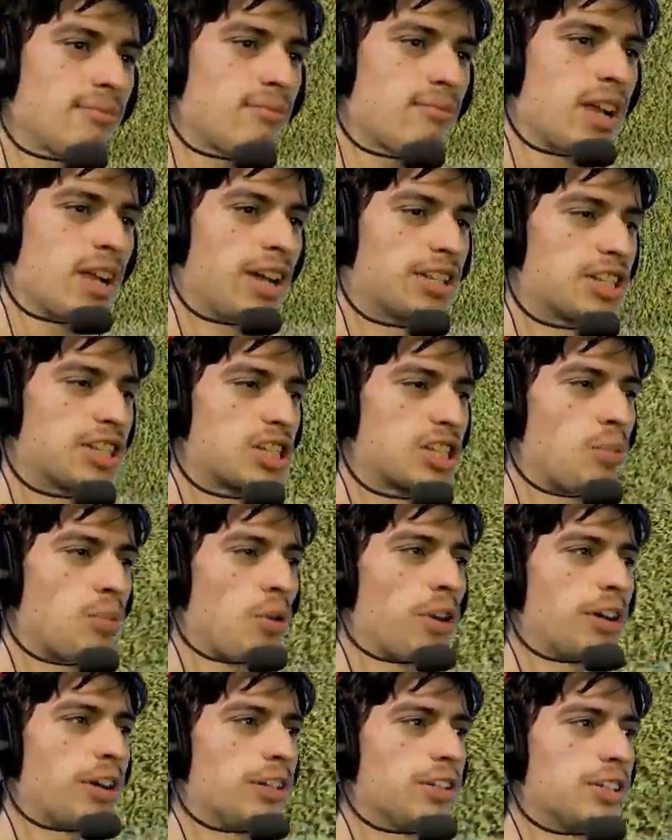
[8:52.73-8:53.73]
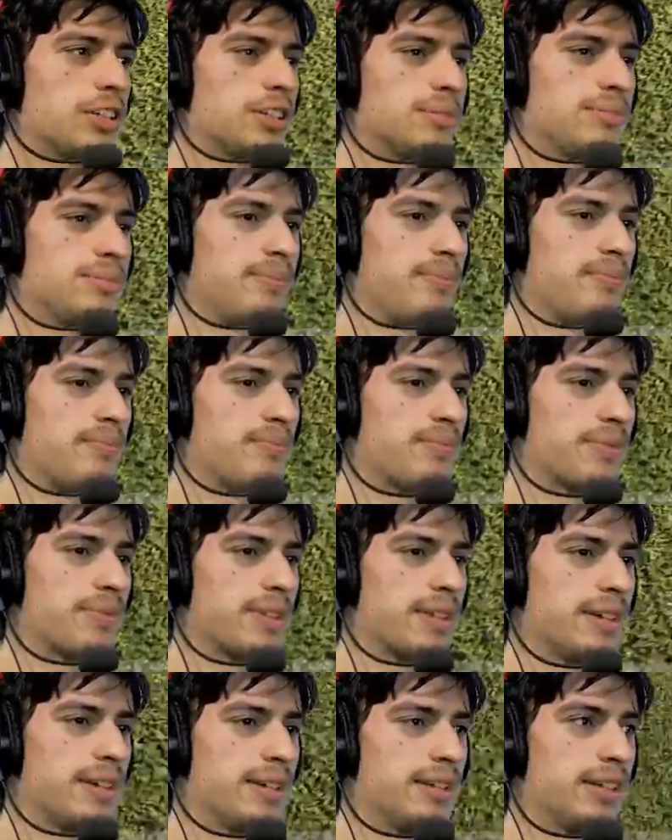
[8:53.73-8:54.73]
You got the spoiler.
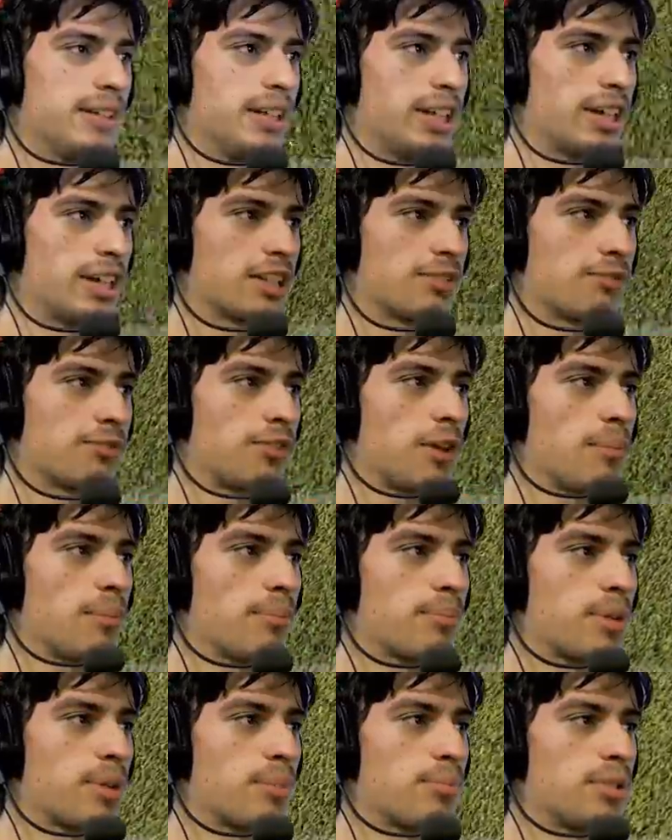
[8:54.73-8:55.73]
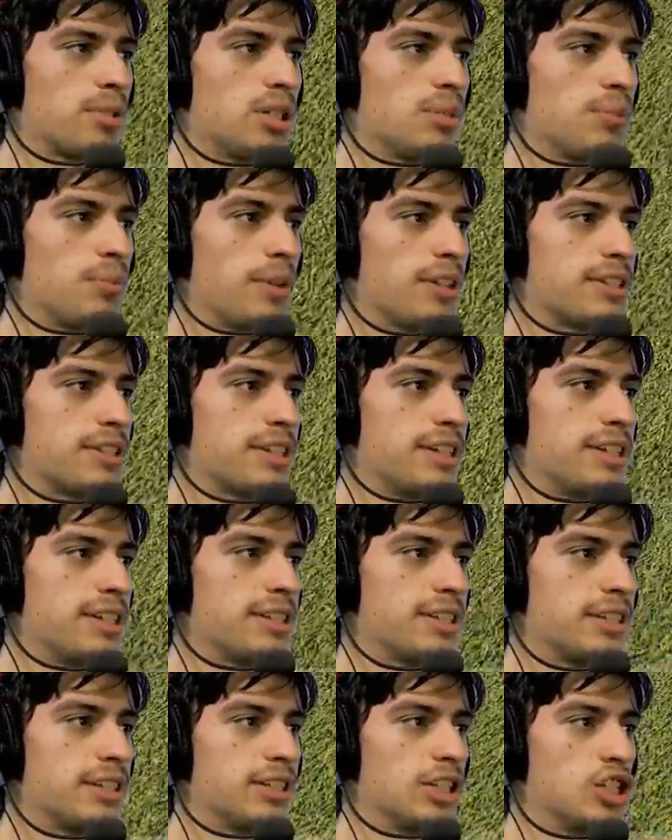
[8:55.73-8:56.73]
Then you got the front bumper, but
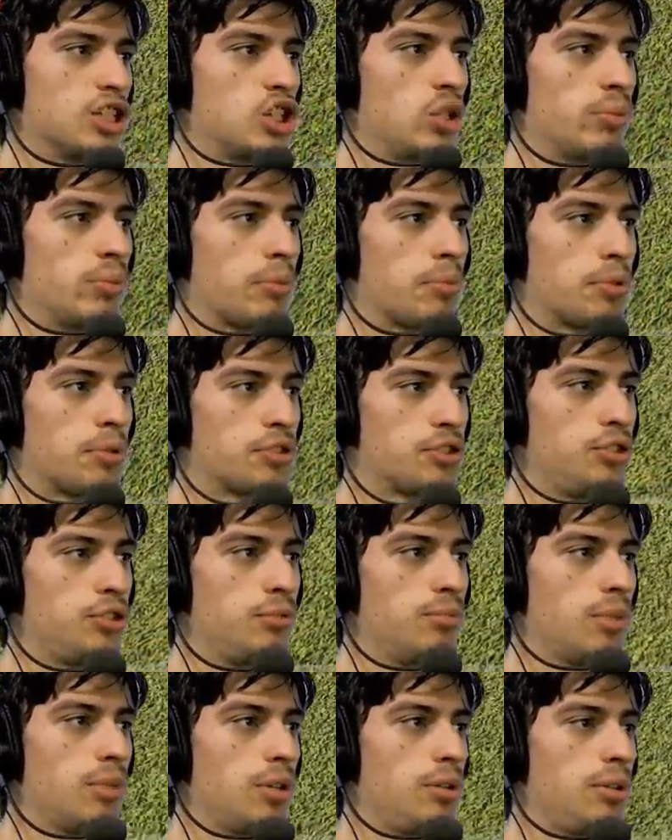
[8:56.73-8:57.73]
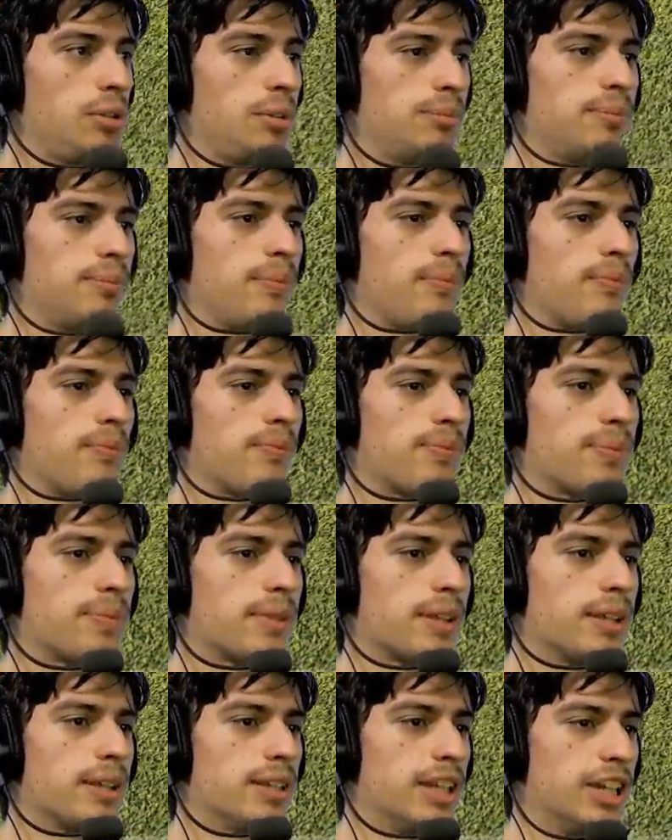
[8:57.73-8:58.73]
it's in the Super Pursuit mode.
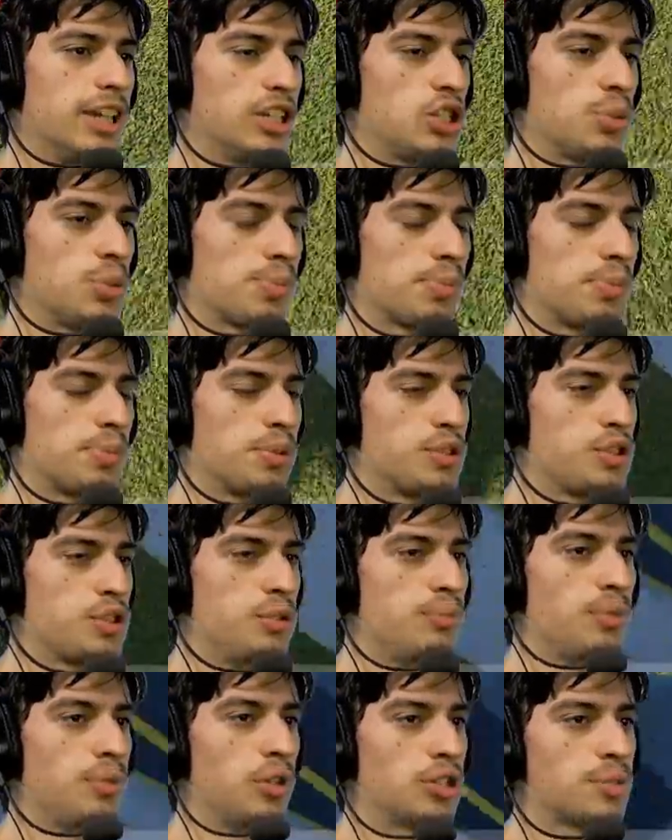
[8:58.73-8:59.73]
And then Super Pursuit mode